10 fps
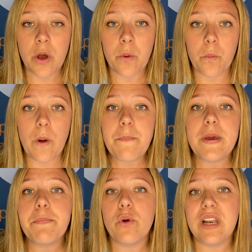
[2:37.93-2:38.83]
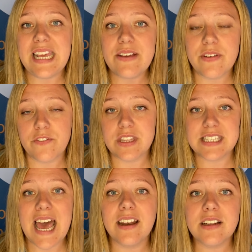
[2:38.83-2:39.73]
When people leave it for the
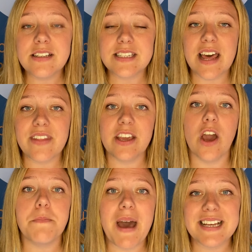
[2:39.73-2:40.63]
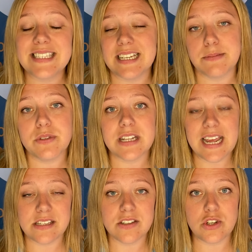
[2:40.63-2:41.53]
tenants and they go back 6 months
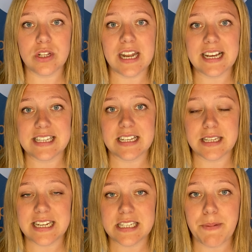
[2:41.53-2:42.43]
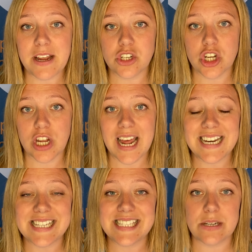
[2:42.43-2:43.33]
later to the next inspection and
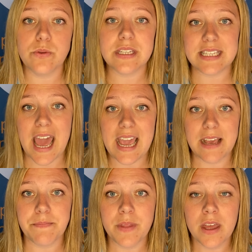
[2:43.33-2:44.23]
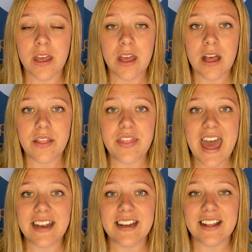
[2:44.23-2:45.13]
it's still the same,
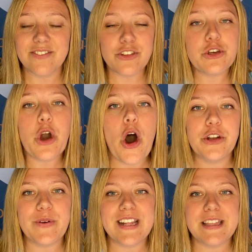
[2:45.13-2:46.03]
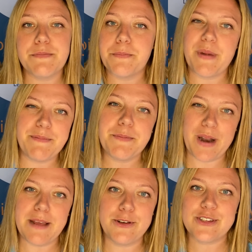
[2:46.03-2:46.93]
then you can't do anything but maybe
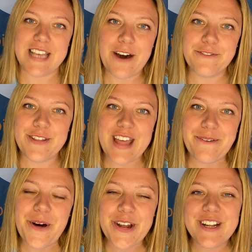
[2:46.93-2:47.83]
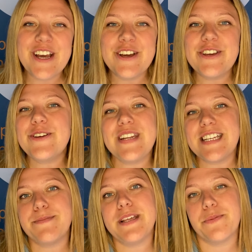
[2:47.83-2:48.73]
blame yourself on that one. You need
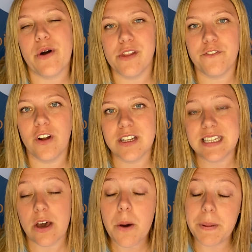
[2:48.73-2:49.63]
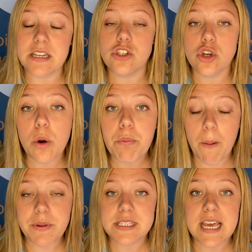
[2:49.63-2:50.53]
to be the one that follows it up. It is your
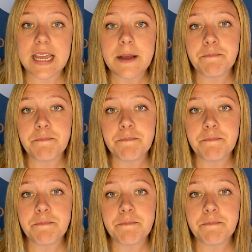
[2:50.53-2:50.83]
property.